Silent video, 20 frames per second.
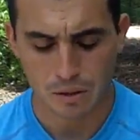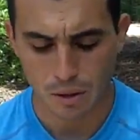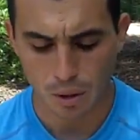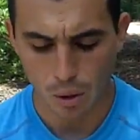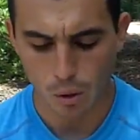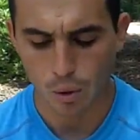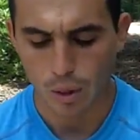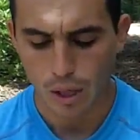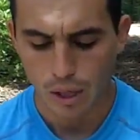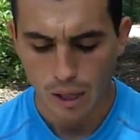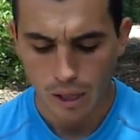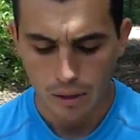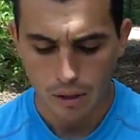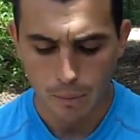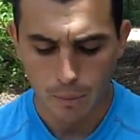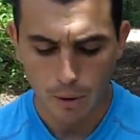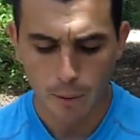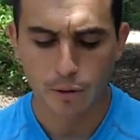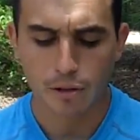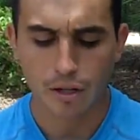So
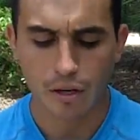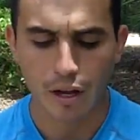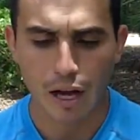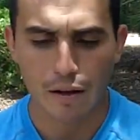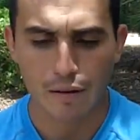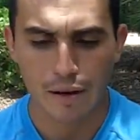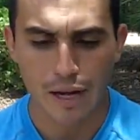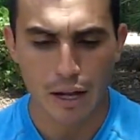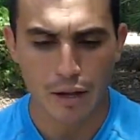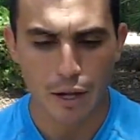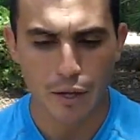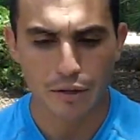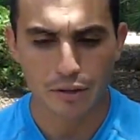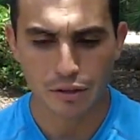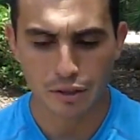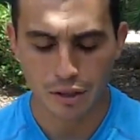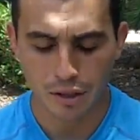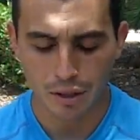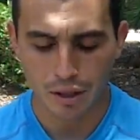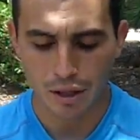the purpose I have in
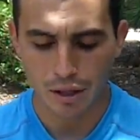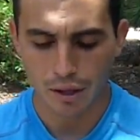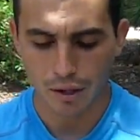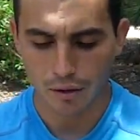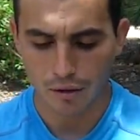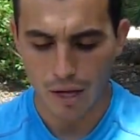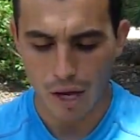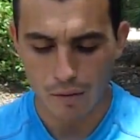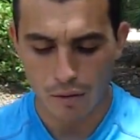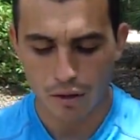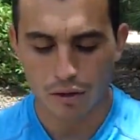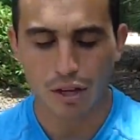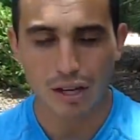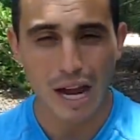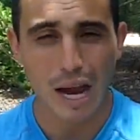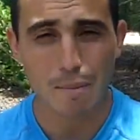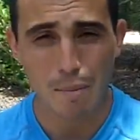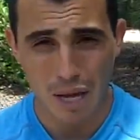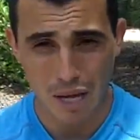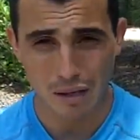LLC is
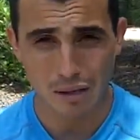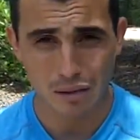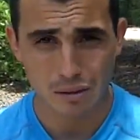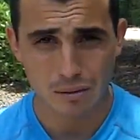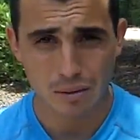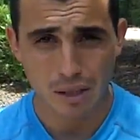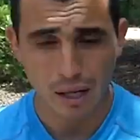everything I make,